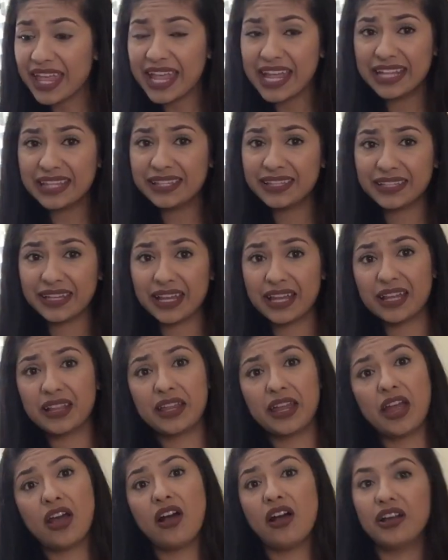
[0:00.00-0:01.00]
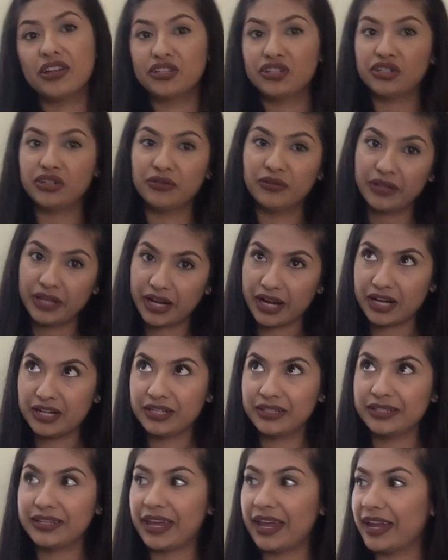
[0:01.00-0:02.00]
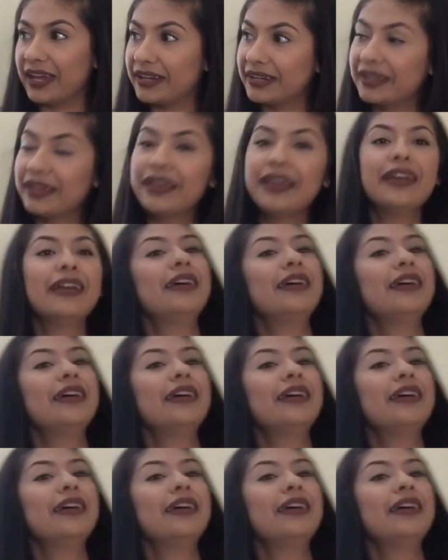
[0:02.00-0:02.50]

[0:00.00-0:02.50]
and seeing like, oh shoot, like I just gained,